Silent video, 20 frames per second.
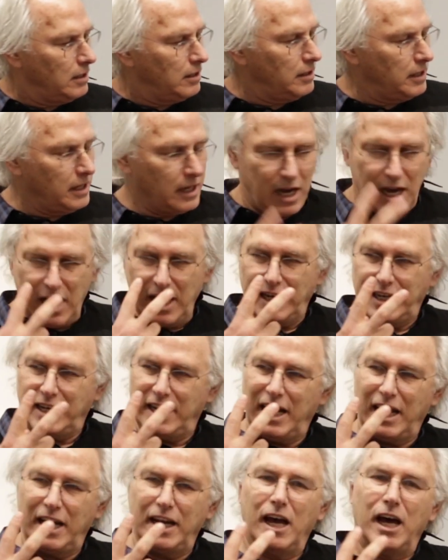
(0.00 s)
the eye
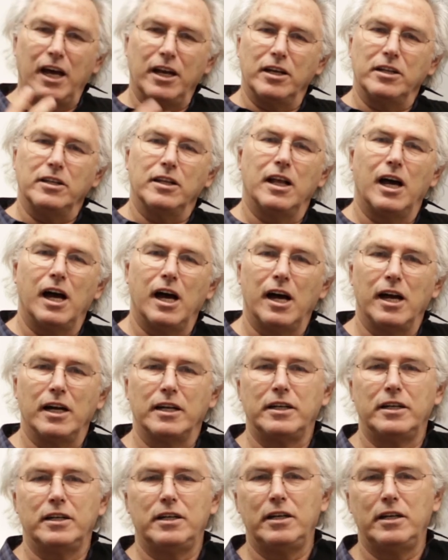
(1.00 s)
cannot unlock.